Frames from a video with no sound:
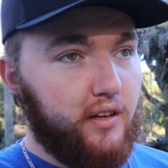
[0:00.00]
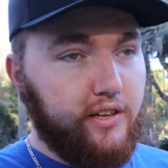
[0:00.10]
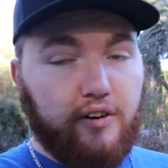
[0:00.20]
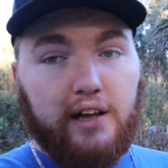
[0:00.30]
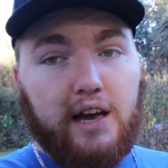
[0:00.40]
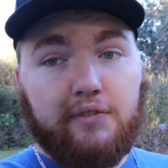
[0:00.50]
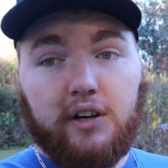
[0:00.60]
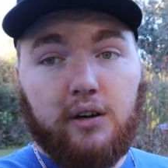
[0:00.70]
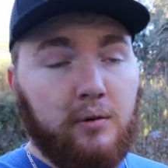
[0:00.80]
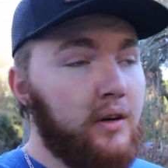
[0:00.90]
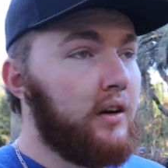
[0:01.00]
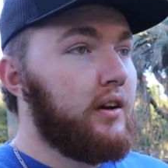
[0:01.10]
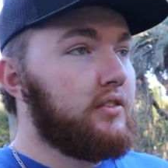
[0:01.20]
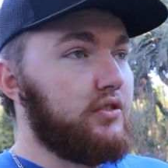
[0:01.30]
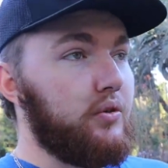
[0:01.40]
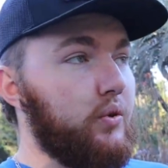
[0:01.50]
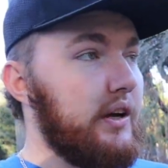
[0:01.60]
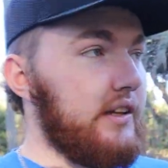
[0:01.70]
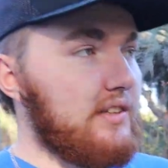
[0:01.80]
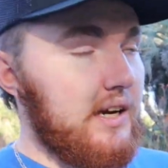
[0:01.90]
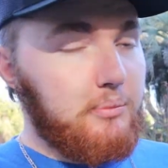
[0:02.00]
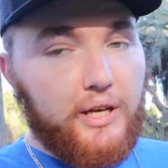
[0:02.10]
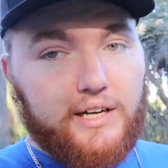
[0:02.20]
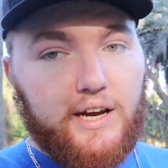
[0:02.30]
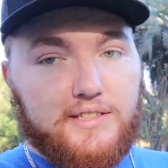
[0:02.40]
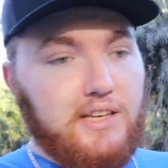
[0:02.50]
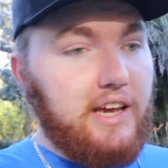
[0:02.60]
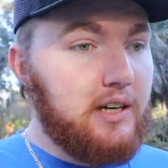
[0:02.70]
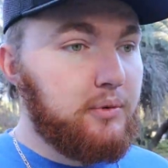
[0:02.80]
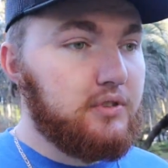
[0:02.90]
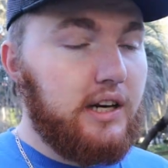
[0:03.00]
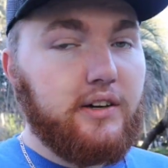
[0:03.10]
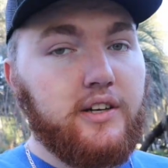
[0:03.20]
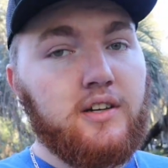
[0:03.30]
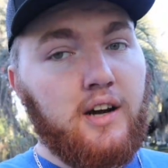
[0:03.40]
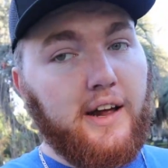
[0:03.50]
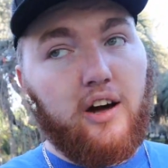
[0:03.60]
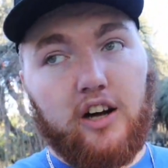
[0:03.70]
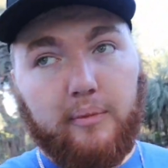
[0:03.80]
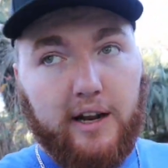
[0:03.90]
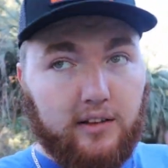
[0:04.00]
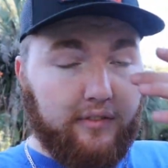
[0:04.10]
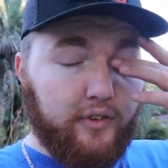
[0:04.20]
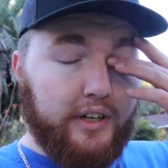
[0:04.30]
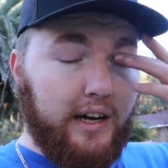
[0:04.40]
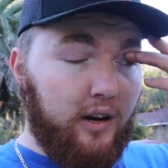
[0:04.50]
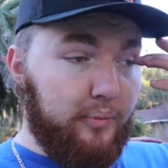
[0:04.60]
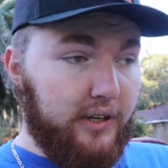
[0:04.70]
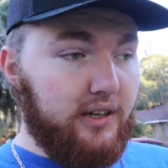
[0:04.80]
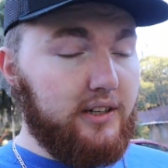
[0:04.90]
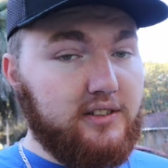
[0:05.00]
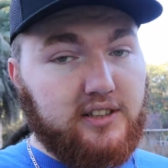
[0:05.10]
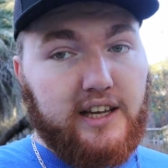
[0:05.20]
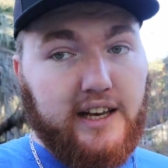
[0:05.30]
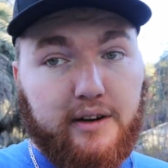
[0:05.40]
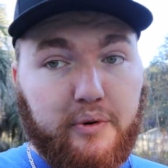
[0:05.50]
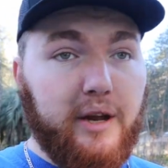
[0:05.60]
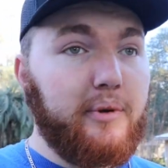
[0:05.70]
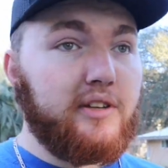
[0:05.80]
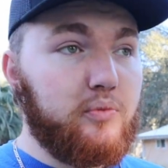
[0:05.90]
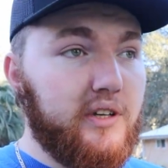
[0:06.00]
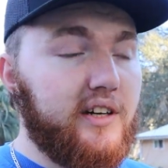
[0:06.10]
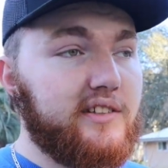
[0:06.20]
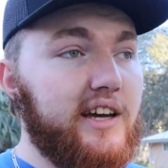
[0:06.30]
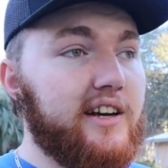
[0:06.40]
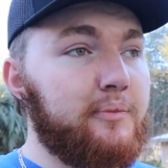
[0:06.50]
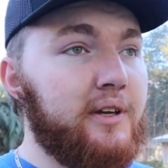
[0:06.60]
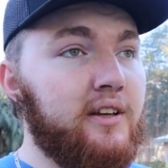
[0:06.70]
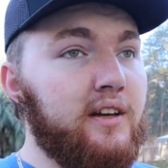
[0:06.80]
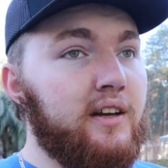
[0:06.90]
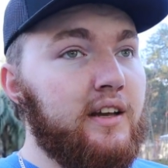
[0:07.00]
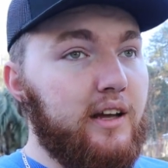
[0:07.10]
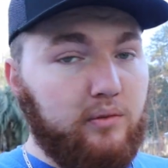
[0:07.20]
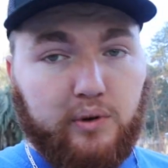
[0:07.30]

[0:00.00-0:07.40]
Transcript: a year and a half ago. So, anytime like I see animals out here, I automatically freak out because it had rabies when it attacked me. It